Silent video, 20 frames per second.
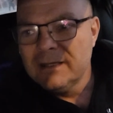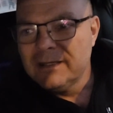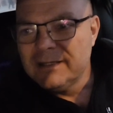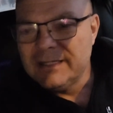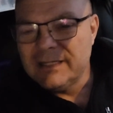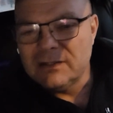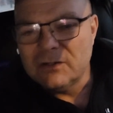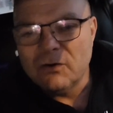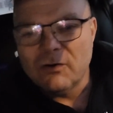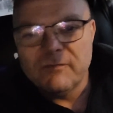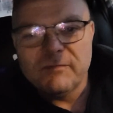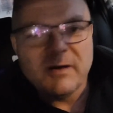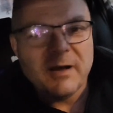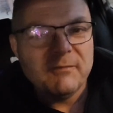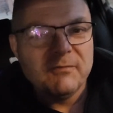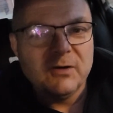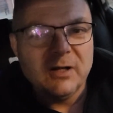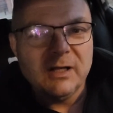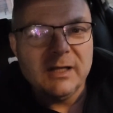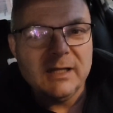Didn't know if I
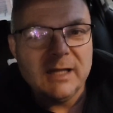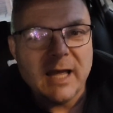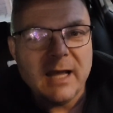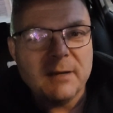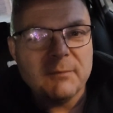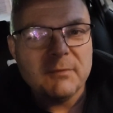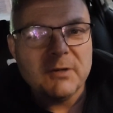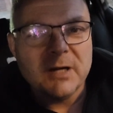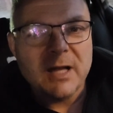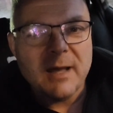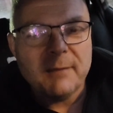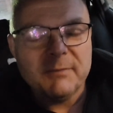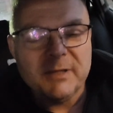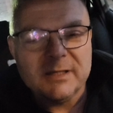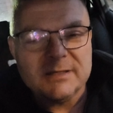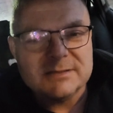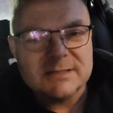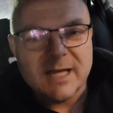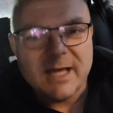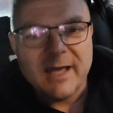really like them or not
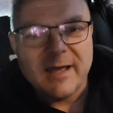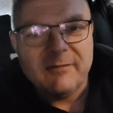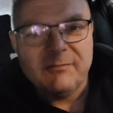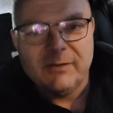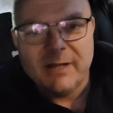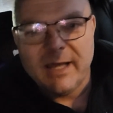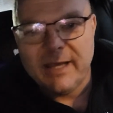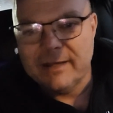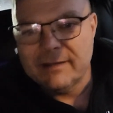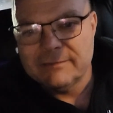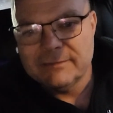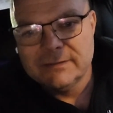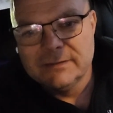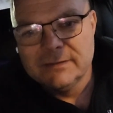because I have like